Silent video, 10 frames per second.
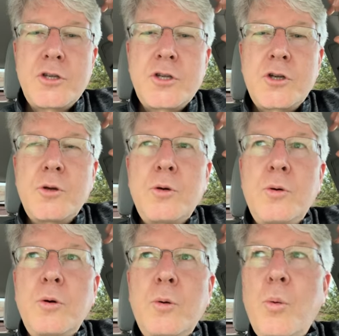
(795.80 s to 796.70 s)

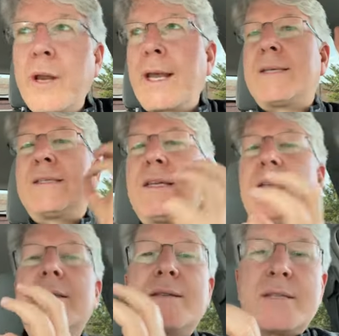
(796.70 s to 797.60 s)
to when I see
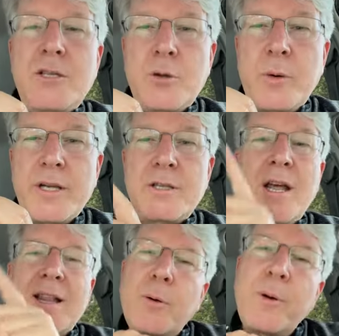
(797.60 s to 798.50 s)
this situation.
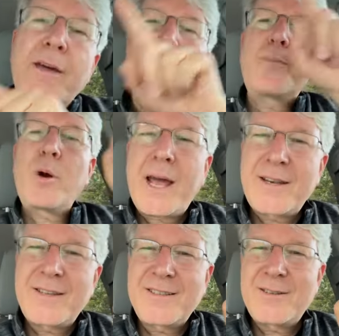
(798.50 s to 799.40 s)
Like we have to
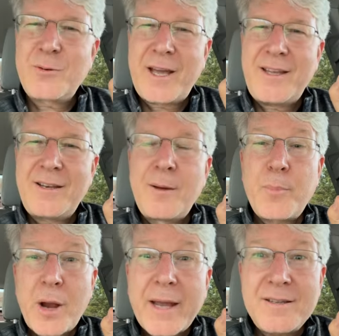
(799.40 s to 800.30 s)
practice, right?
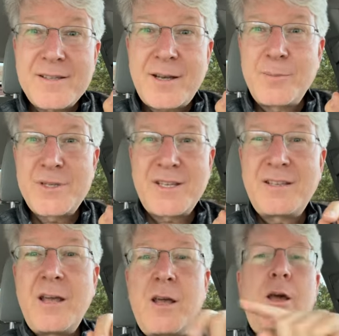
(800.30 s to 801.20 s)
Practice comes
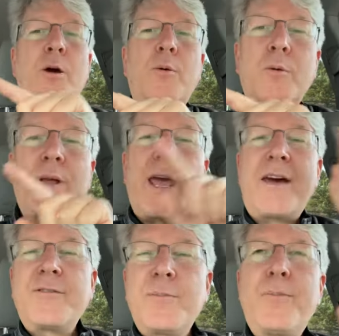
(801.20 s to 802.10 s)
in where we
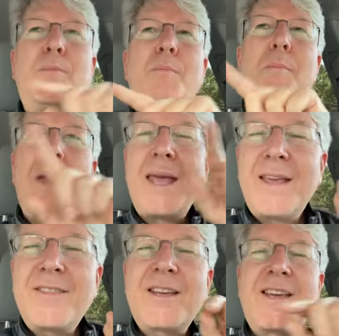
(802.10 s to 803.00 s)
have to
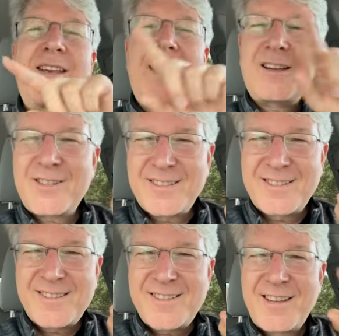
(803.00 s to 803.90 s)
make the
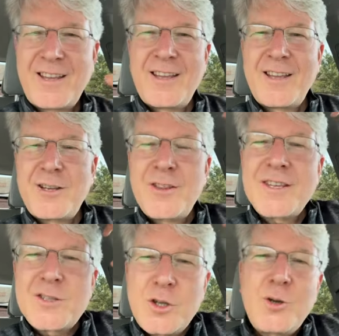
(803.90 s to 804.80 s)
connections to
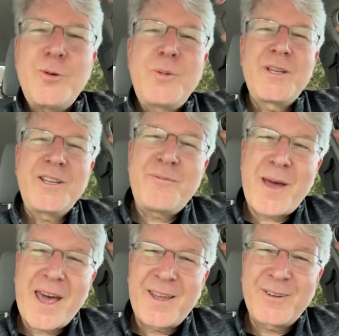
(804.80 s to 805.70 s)
this new belief
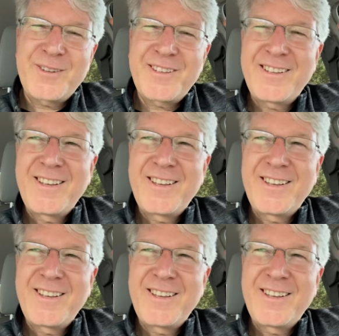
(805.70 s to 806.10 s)
pattern.